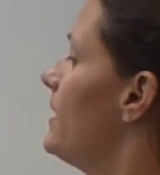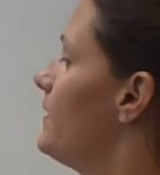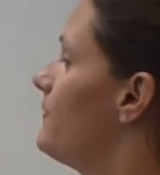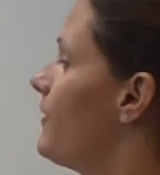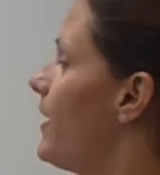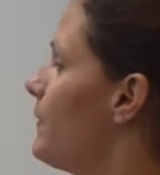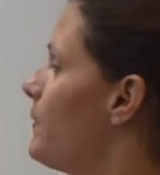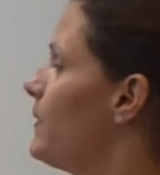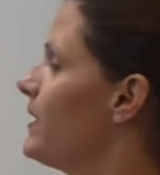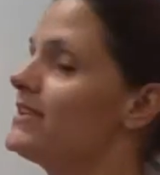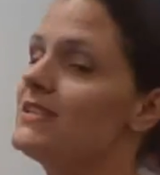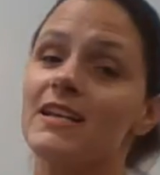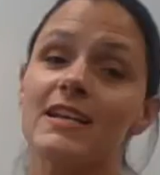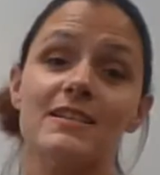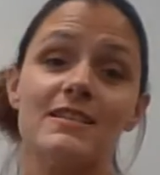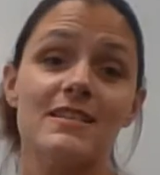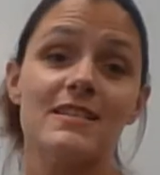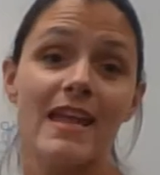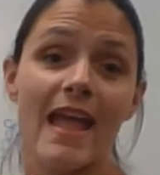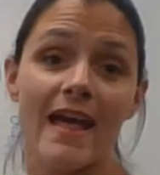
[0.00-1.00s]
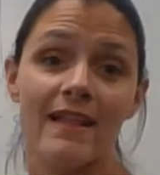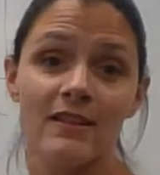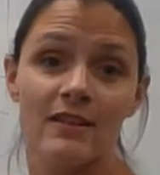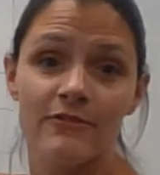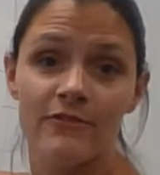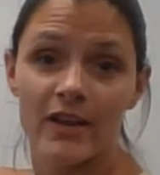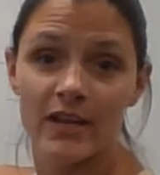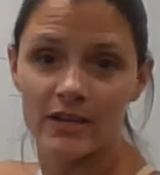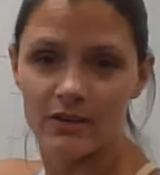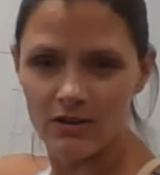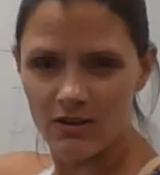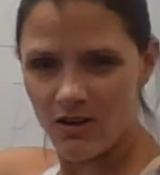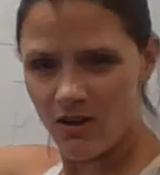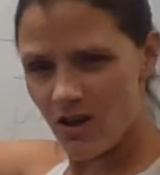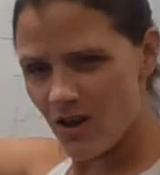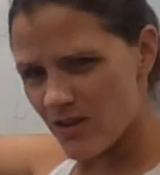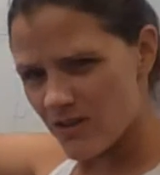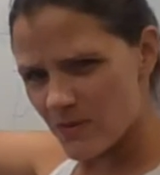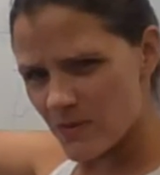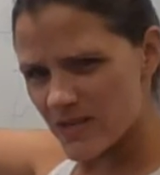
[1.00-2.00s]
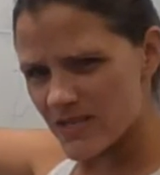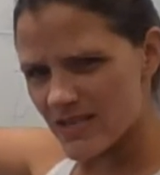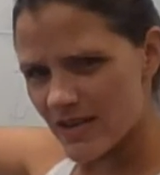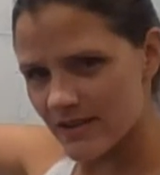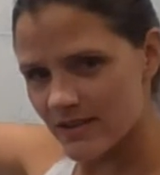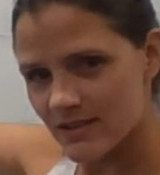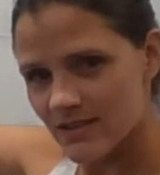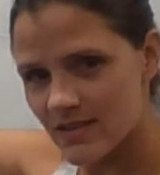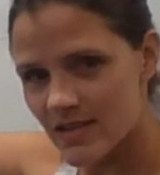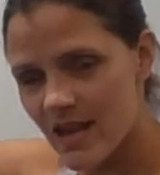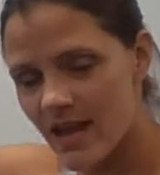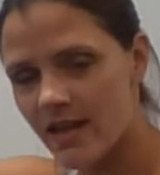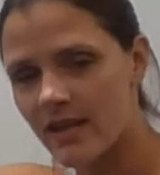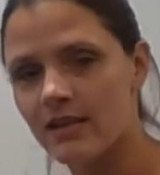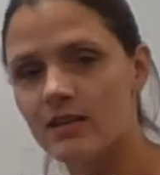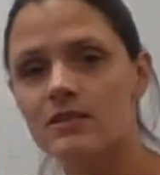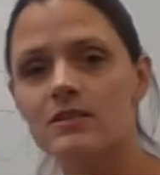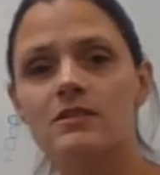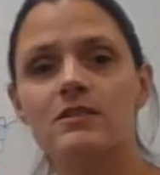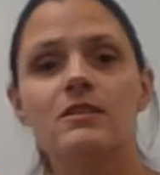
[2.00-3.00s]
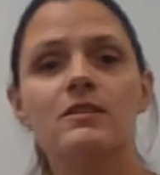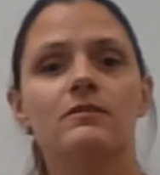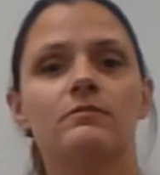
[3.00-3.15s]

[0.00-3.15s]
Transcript: If I wanted to get to the elevator, all the way down at the end,